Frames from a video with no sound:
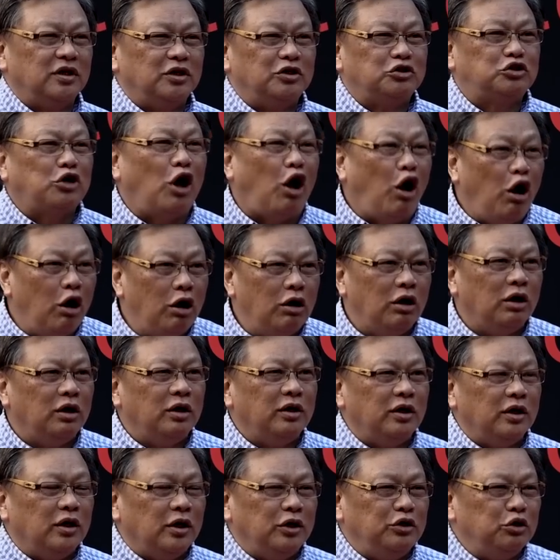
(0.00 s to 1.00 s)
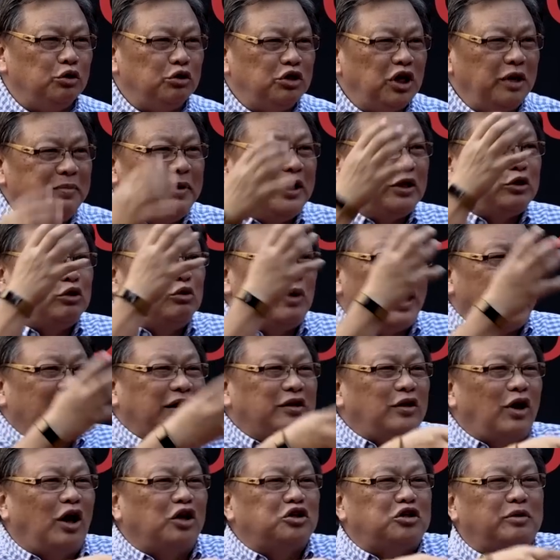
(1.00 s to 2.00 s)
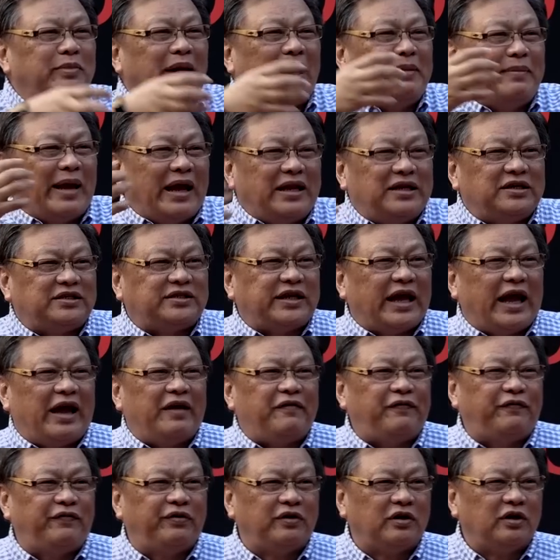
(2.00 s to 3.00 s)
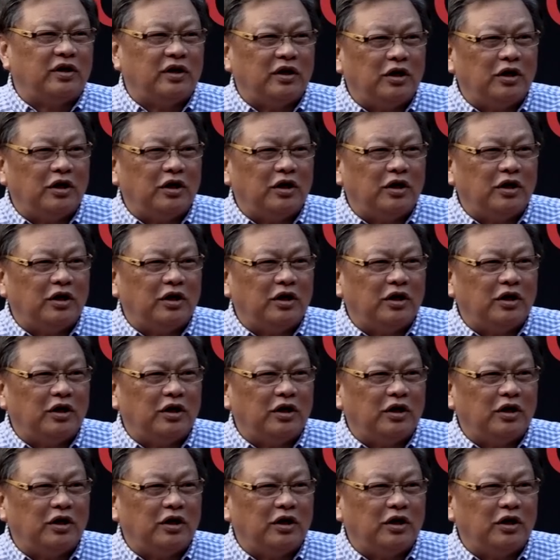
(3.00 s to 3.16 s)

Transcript: So you give me $200 to my MediSave